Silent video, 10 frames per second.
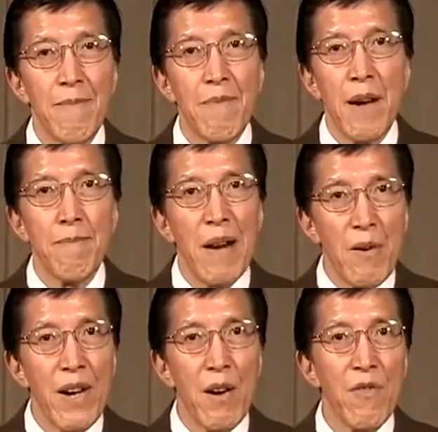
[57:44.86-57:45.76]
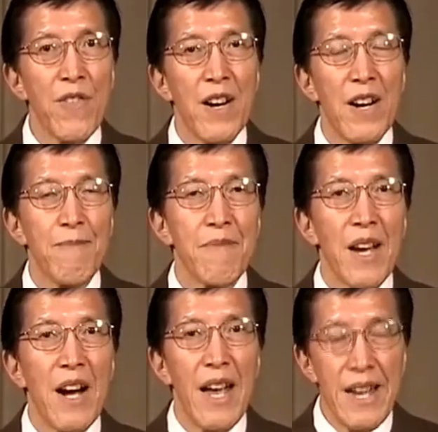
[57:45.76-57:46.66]
mental health
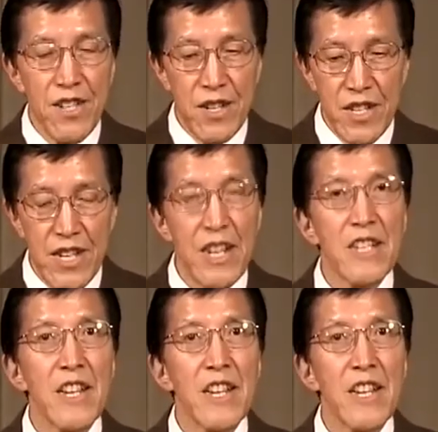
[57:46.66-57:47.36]
agencies,